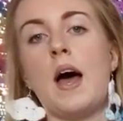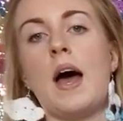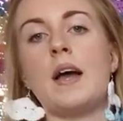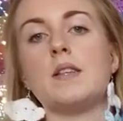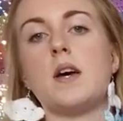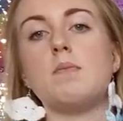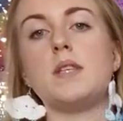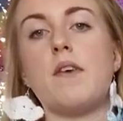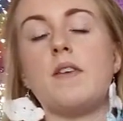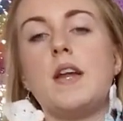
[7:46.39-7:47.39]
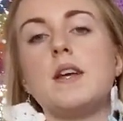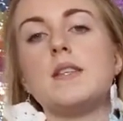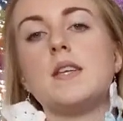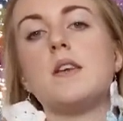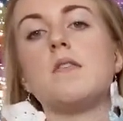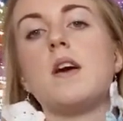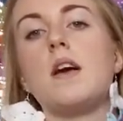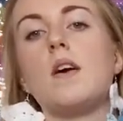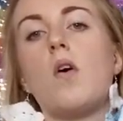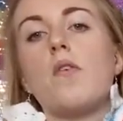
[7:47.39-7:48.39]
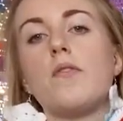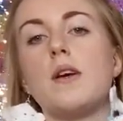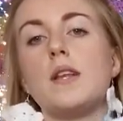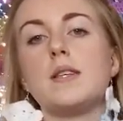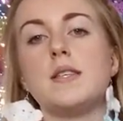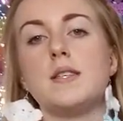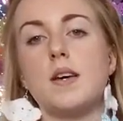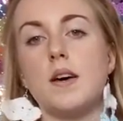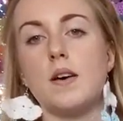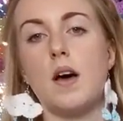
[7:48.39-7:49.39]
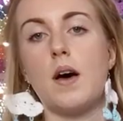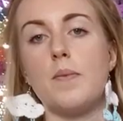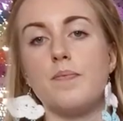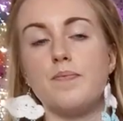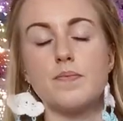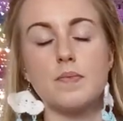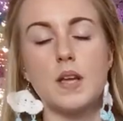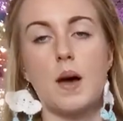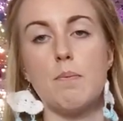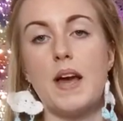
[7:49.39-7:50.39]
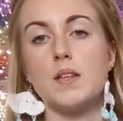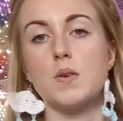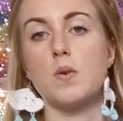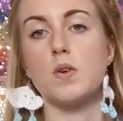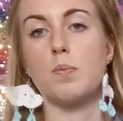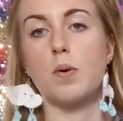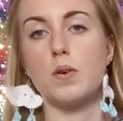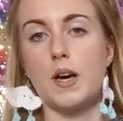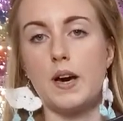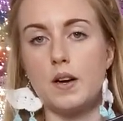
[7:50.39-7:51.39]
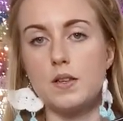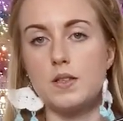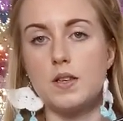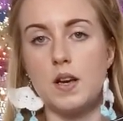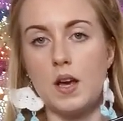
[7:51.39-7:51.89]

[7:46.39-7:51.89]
and I'm definitely considering offering this as a, um, a made to order product